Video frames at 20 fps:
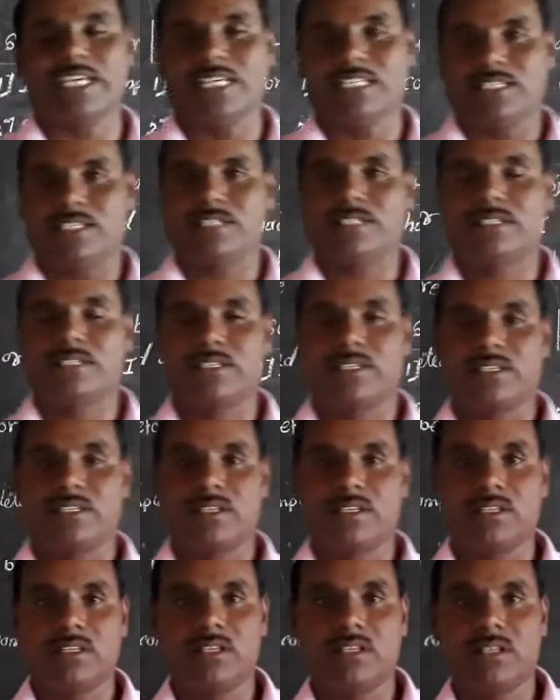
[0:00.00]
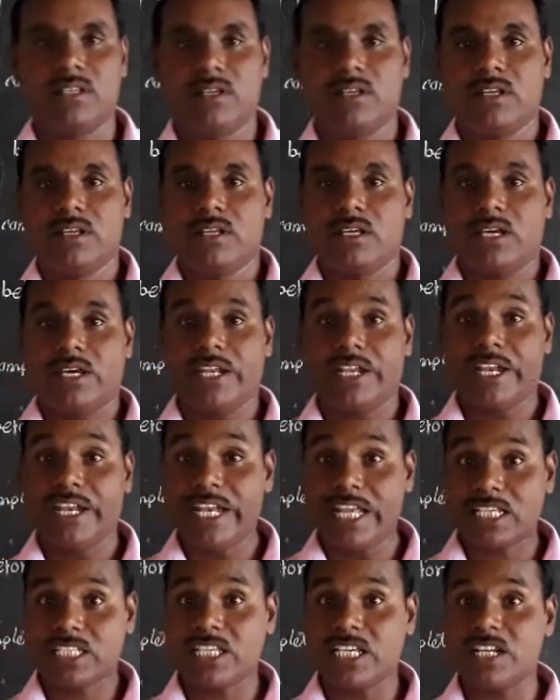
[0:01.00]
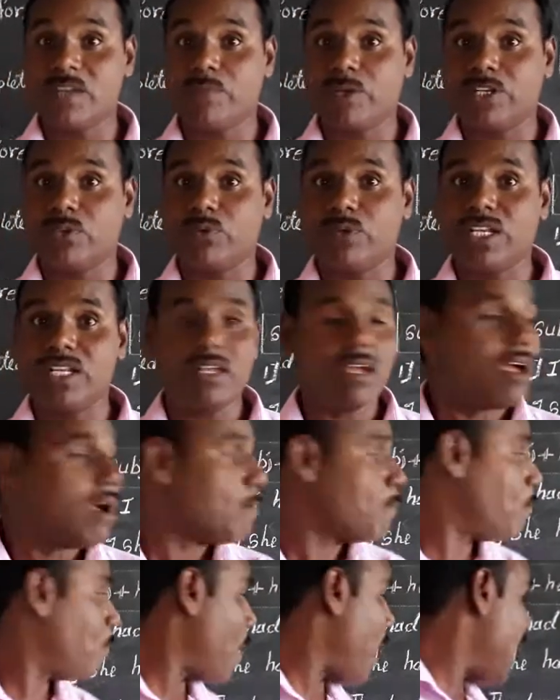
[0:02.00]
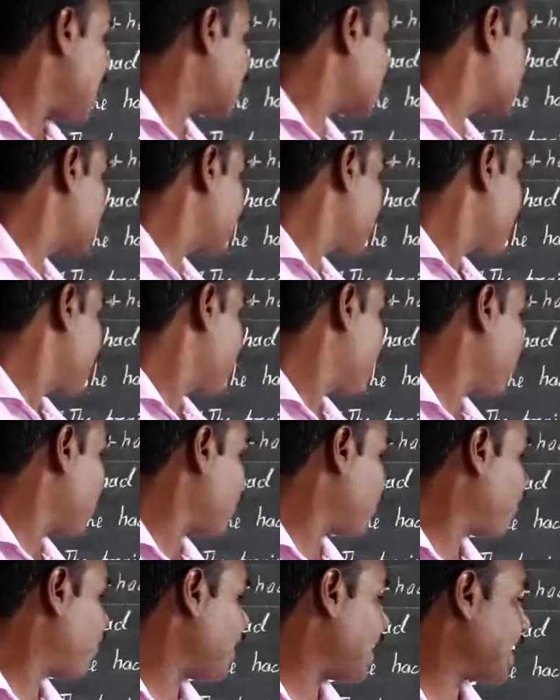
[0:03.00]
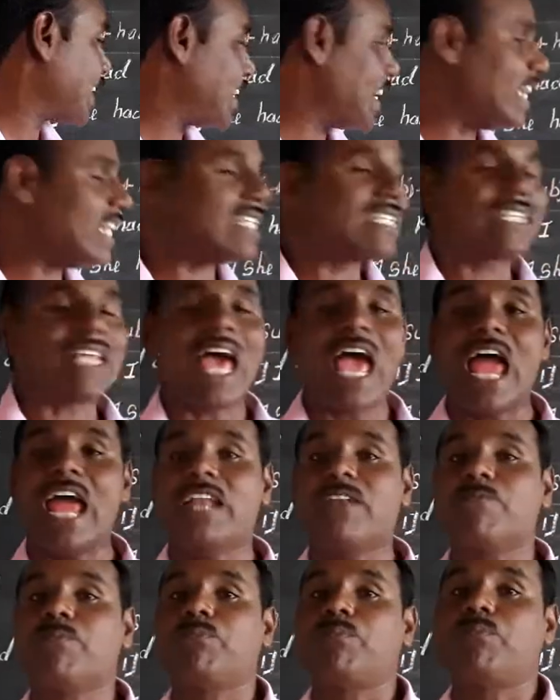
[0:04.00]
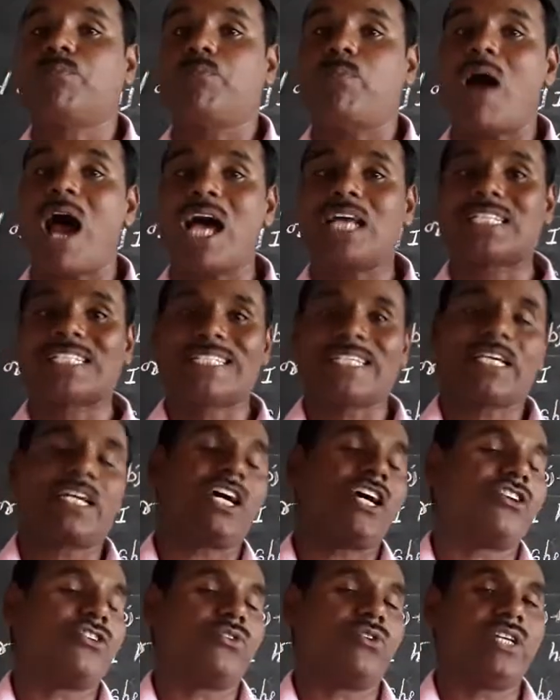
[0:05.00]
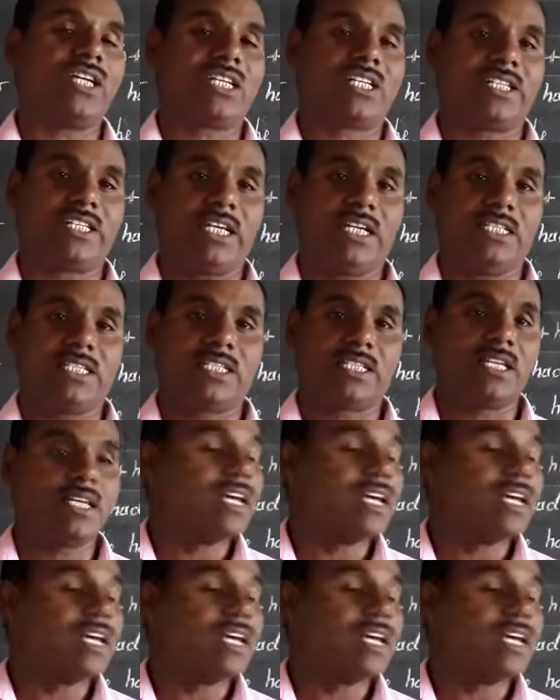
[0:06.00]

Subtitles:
tense. Relation between past perfect tense and past continuous tense.